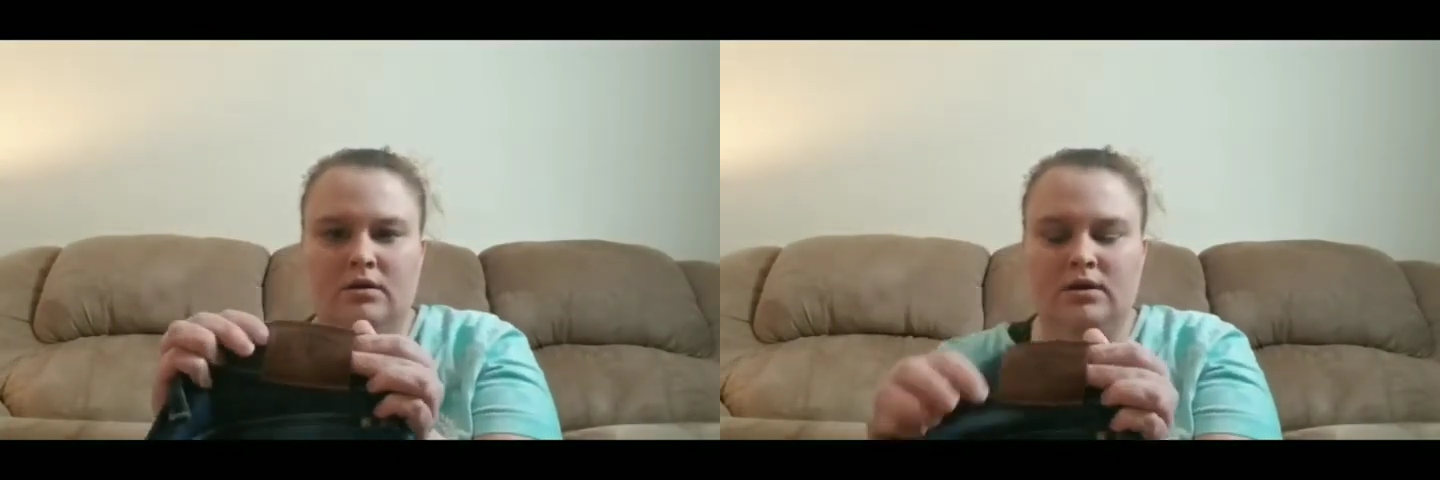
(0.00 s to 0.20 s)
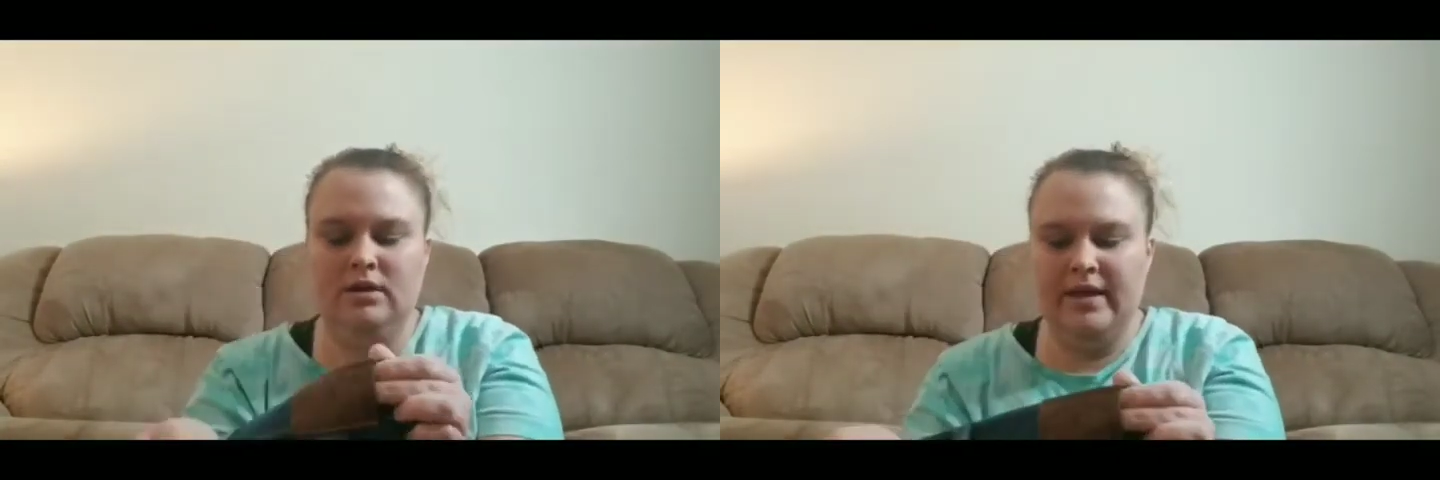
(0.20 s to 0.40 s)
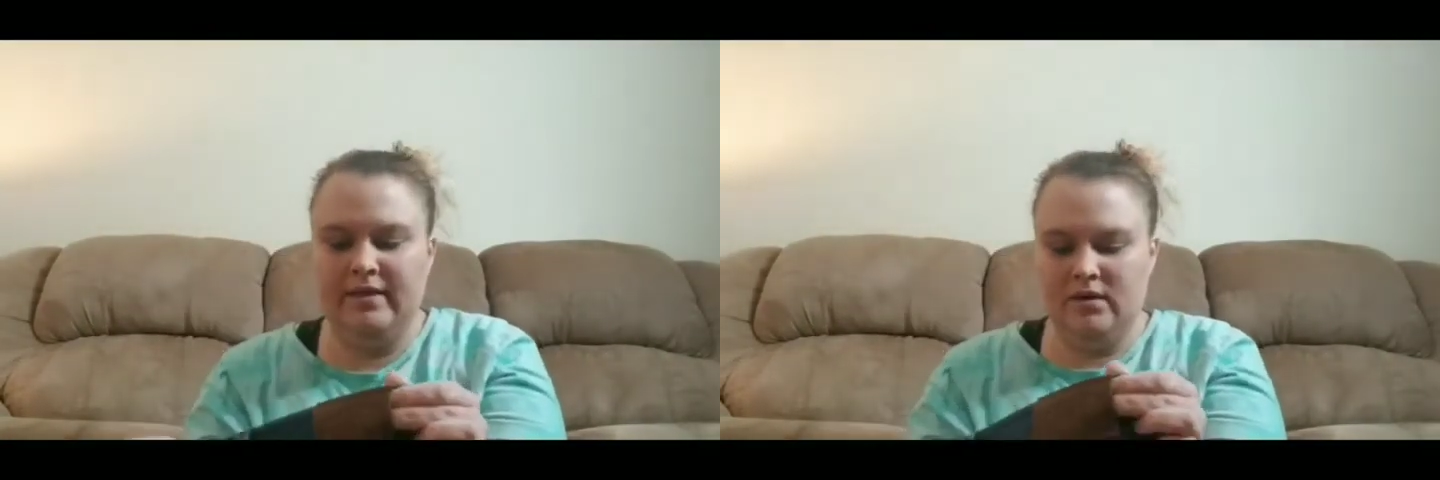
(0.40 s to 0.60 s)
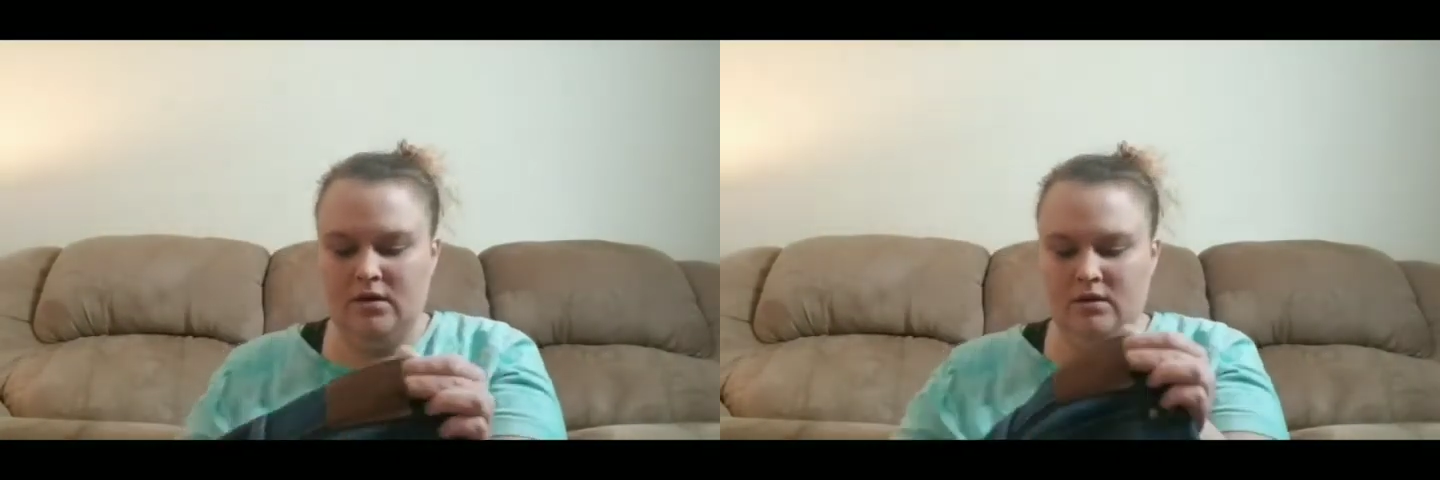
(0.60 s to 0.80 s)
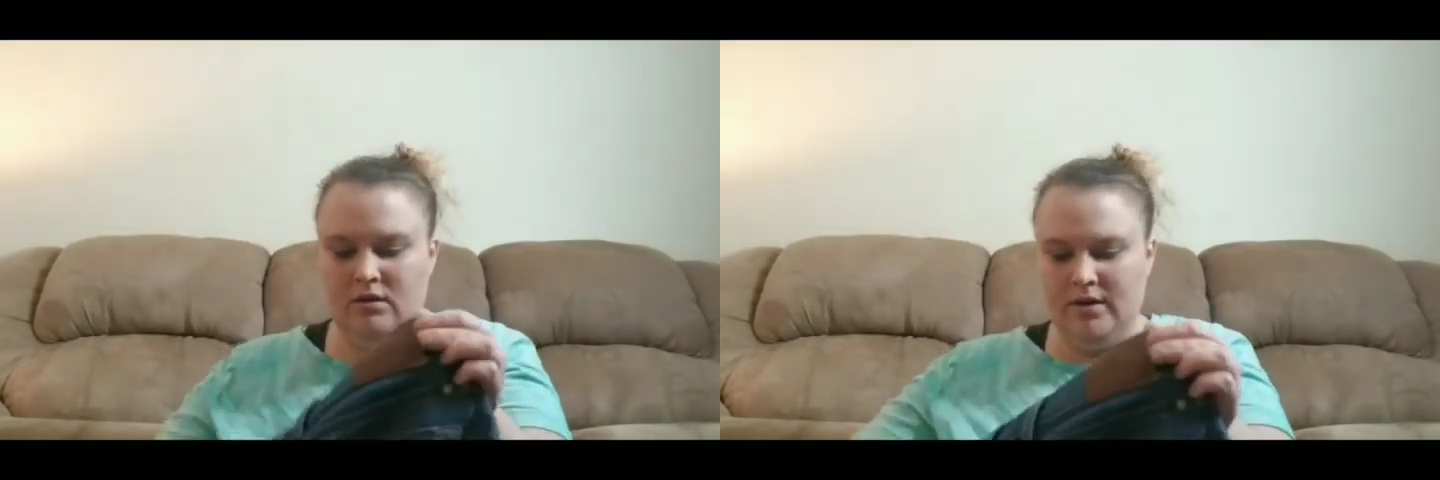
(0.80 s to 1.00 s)
the
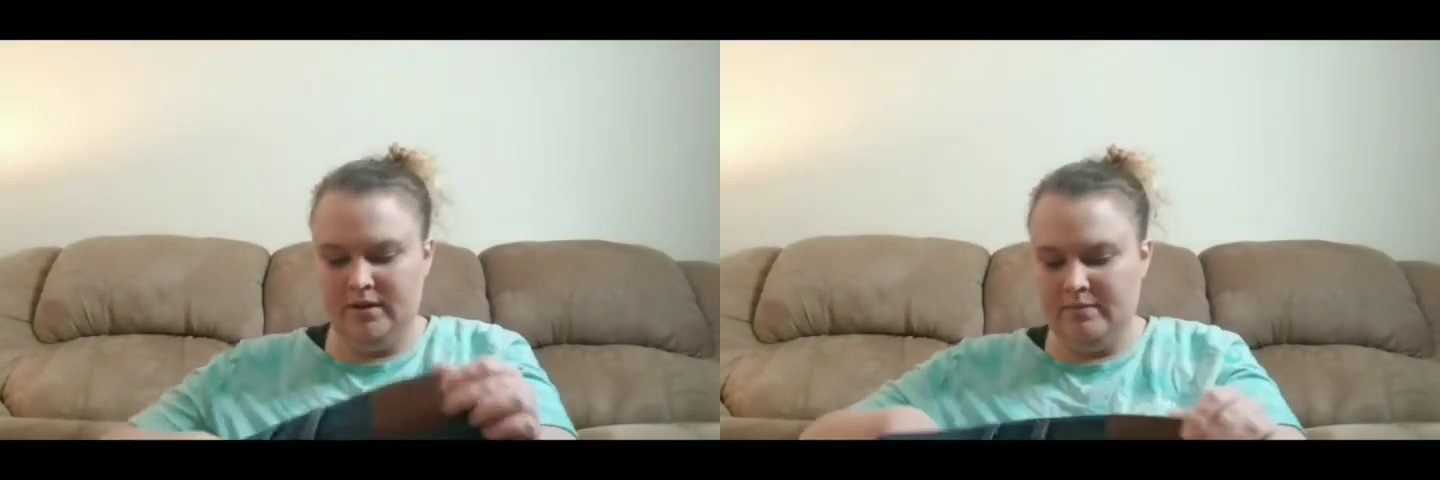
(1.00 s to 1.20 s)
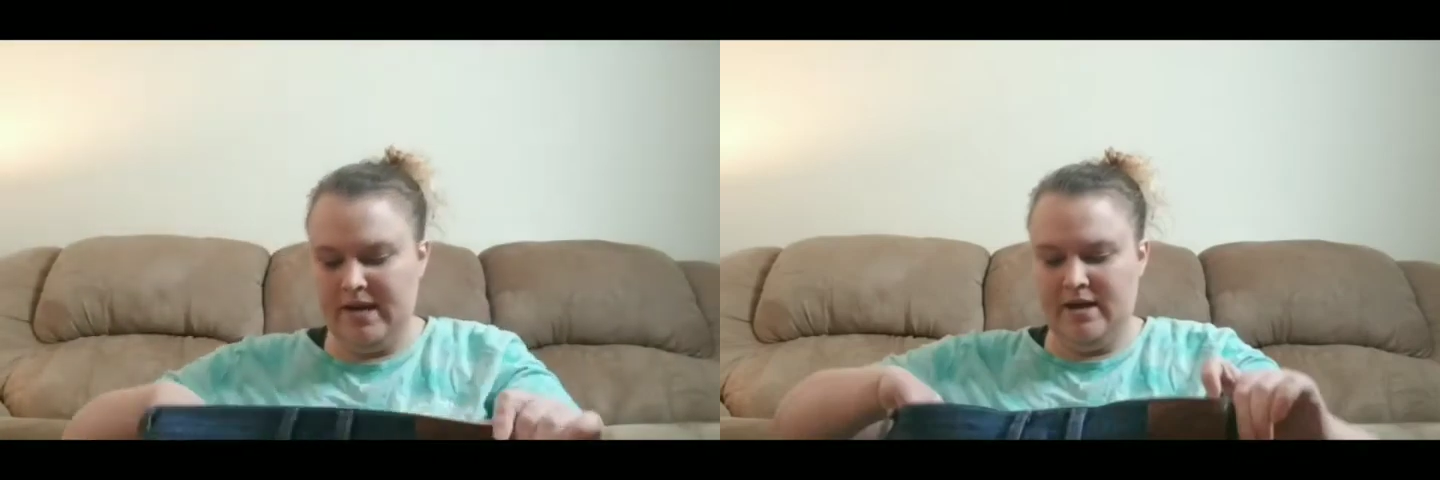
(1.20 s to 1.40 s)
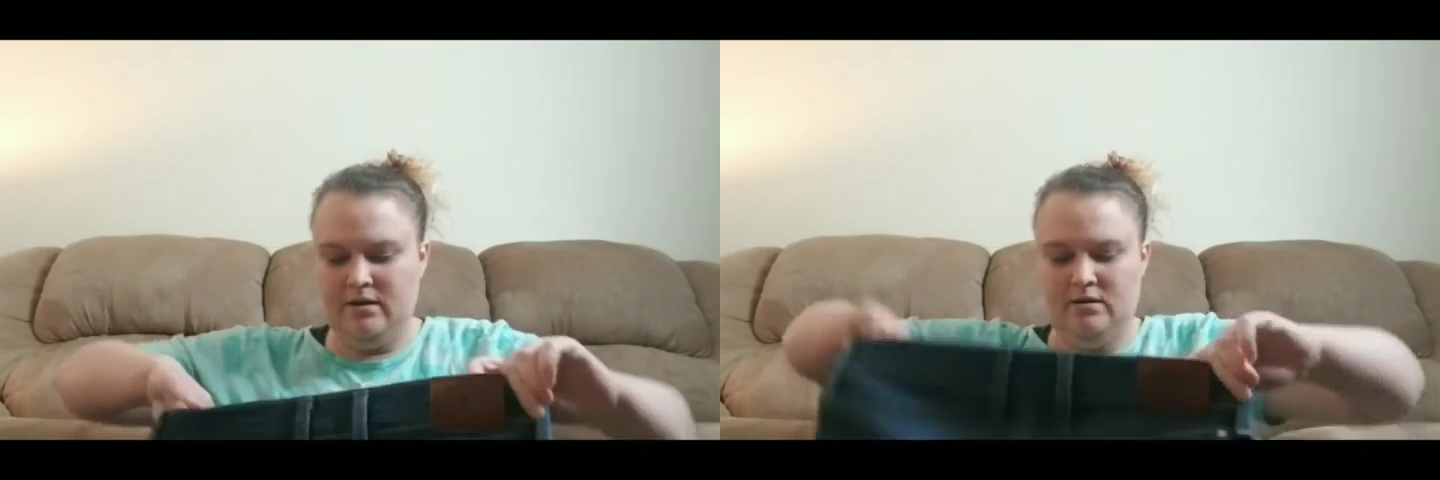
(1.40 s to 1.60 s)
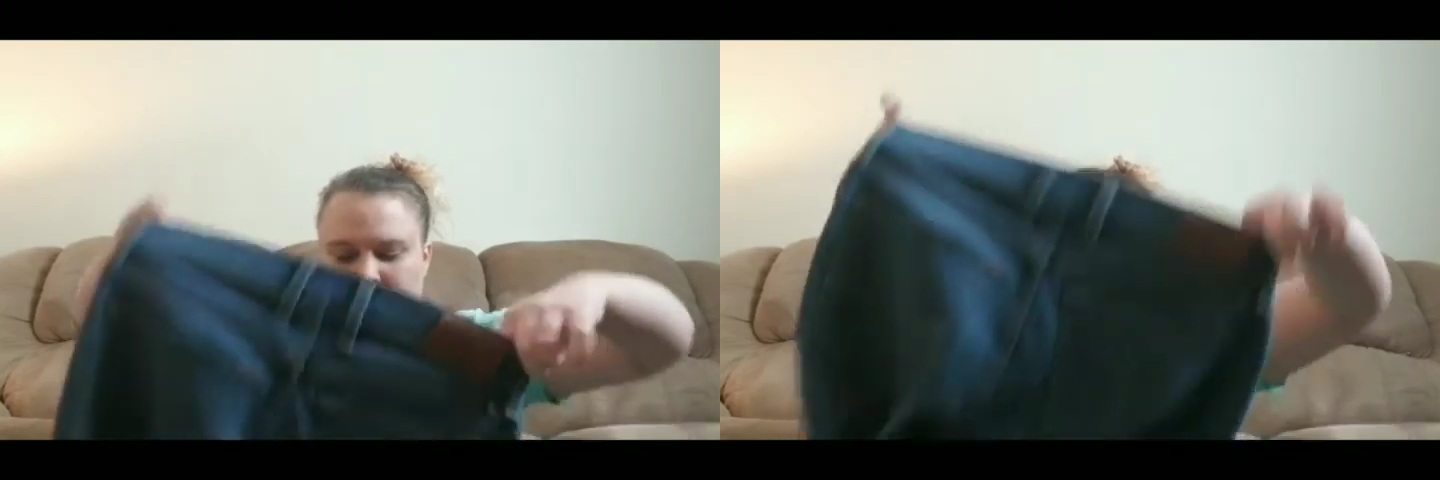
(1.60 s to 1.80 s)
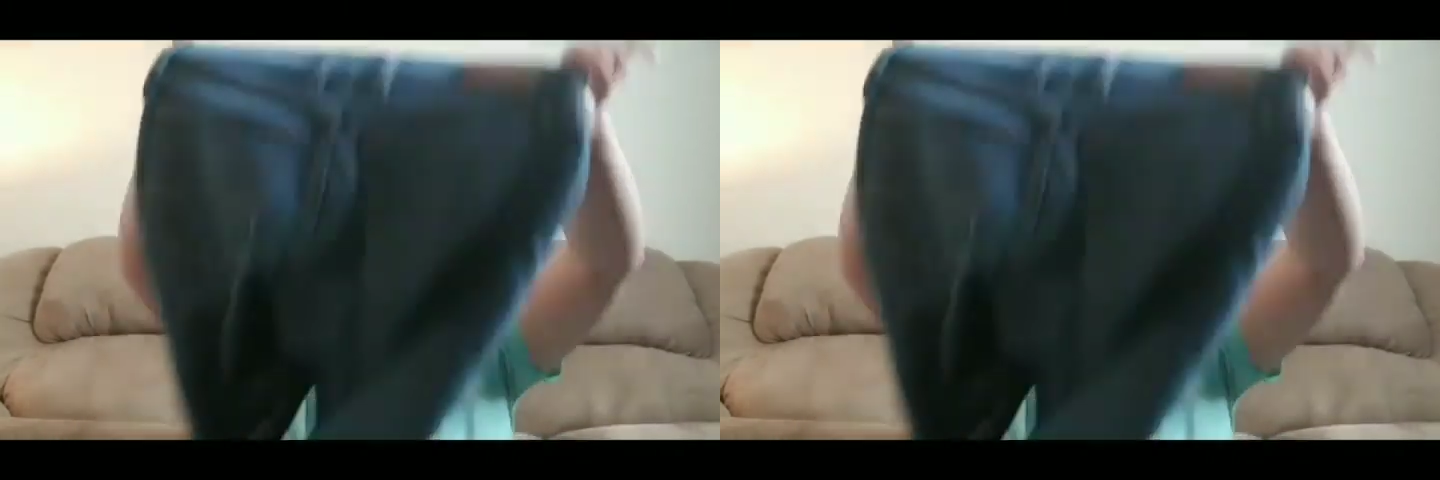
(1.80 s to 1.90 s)
leather on the back.